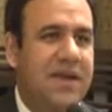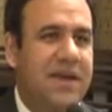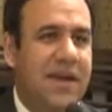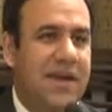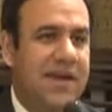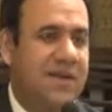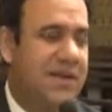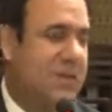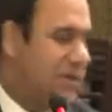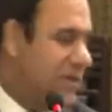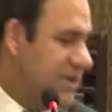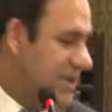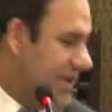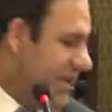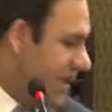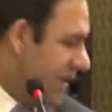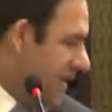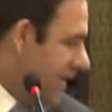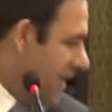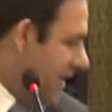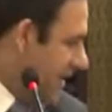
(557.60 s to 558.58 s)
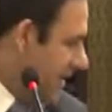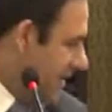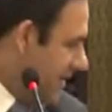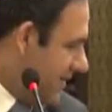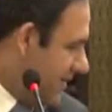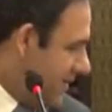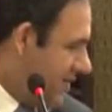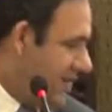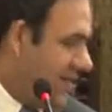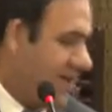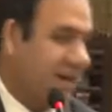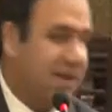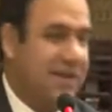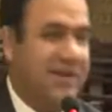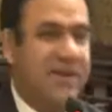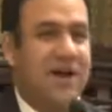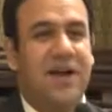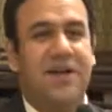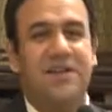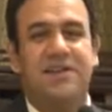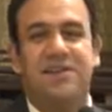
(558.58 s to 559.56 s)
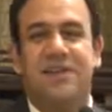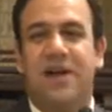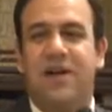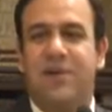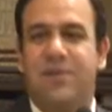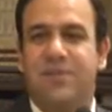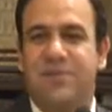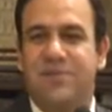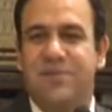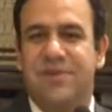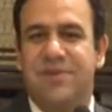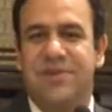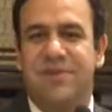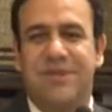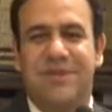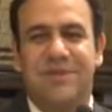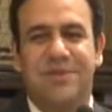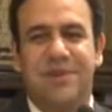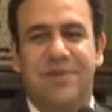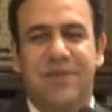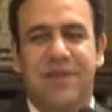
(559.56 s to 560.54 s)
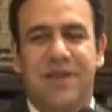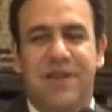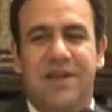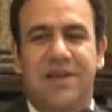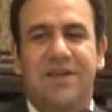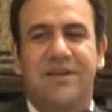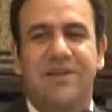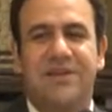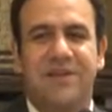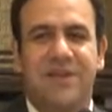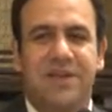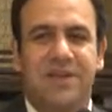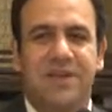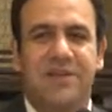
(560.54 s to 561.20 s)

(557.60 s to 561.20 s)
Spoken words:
As I was sitting here, Ijaz Saab said something interesting.